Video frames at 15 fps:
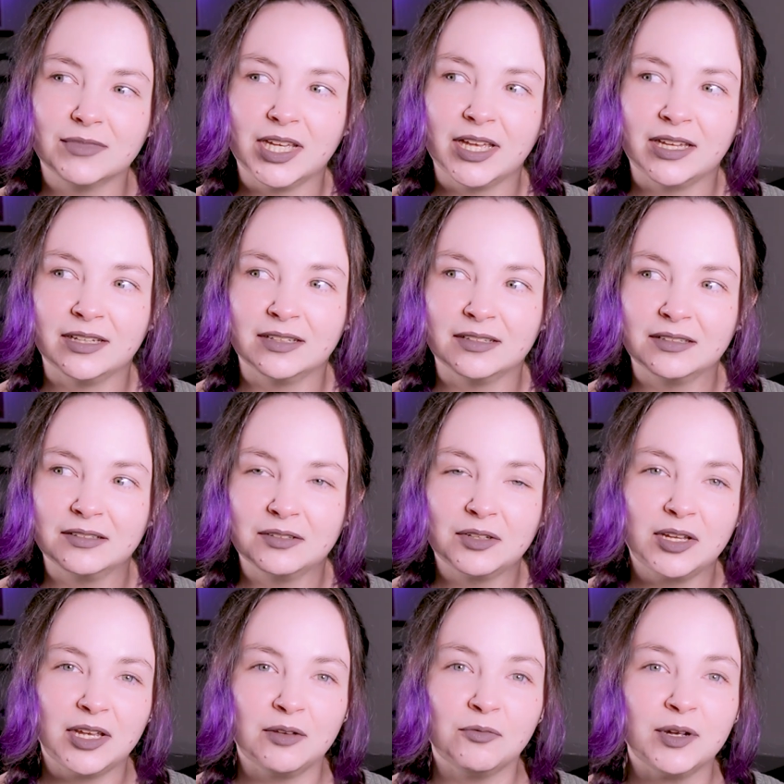
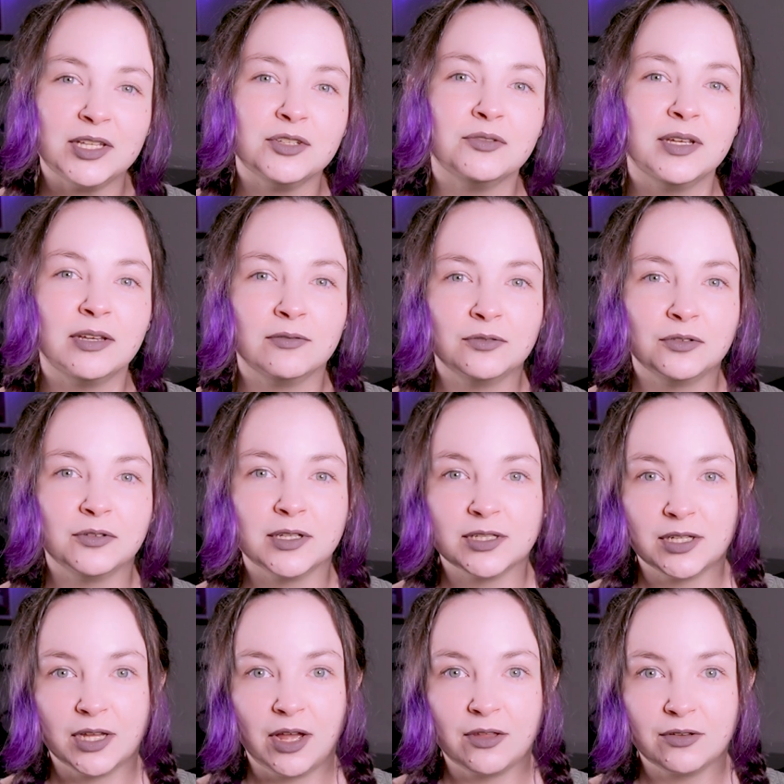a way to
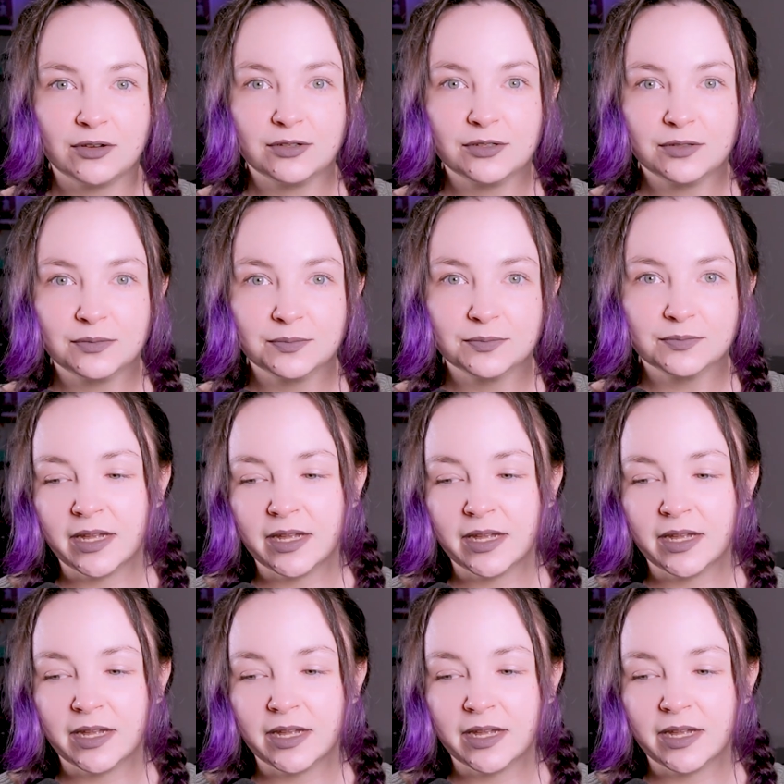influence others.